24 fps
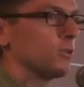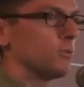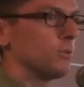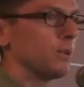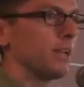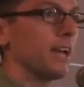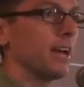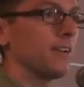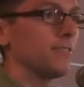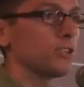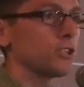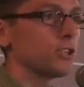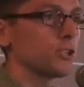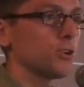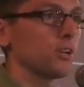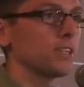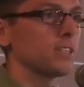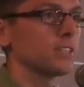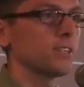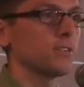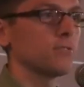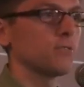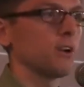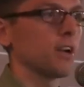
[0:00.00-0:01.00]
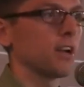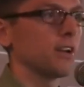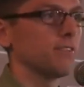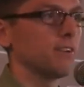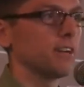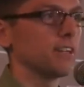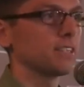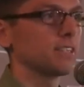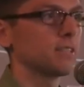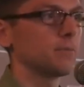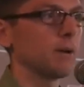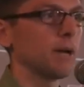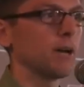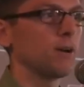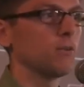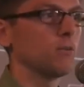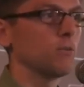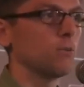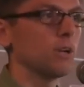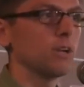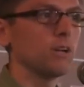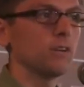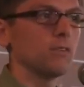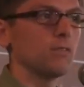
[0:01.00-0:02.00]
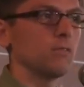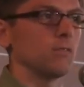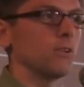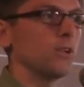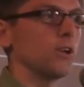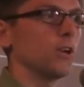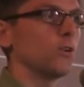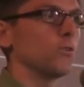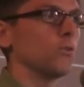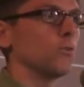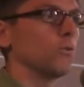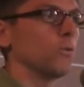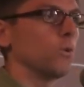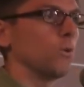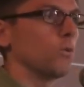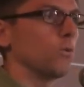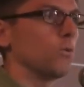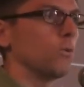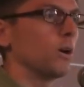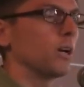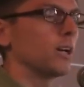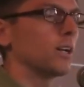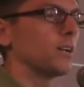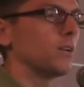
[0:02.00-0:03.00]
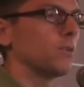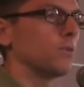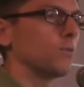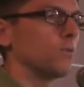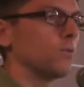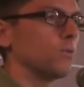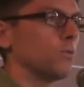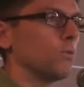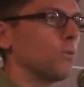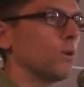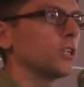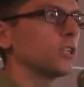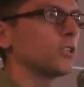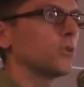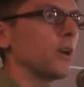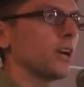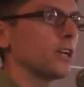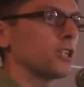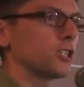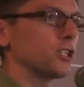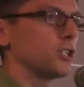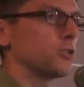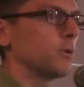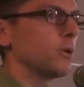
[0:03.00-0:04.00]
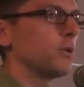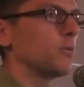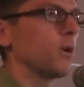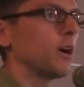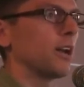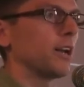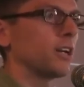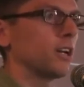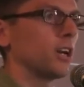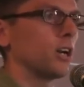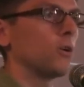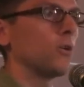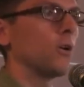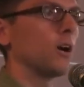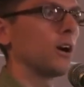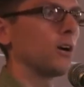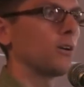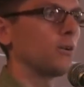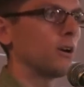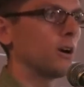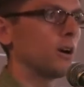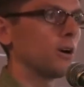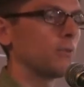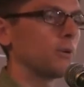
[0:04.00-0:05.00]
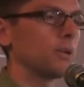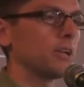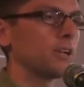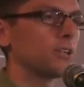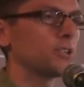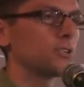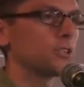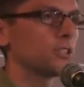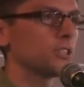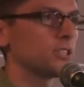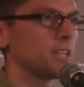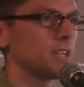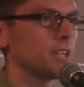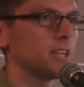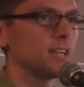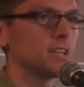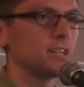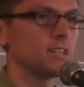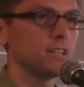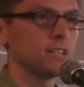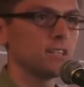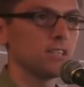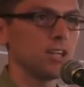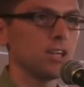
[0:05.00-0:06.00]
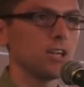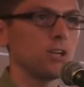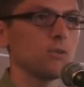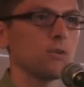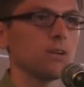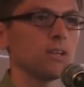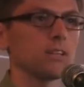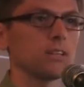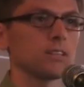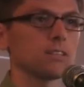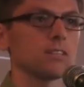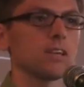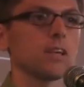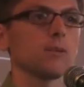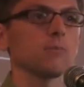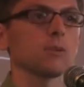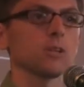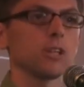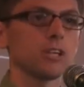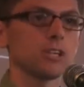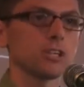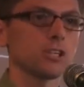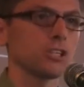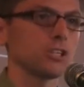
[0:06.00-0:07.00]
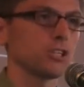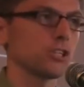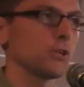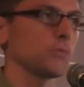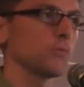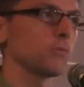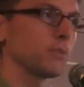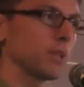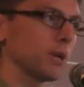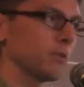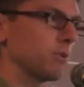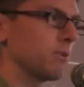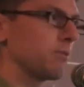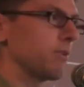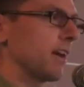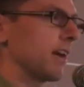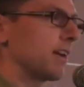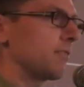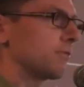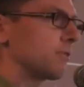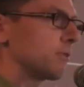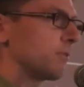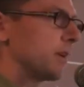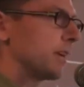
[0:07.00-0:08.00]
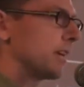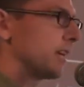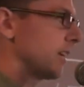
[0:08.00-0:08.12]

so we have a choice in front of us about what direction do we want to go? Are we interested in continuing the same relationship that we've had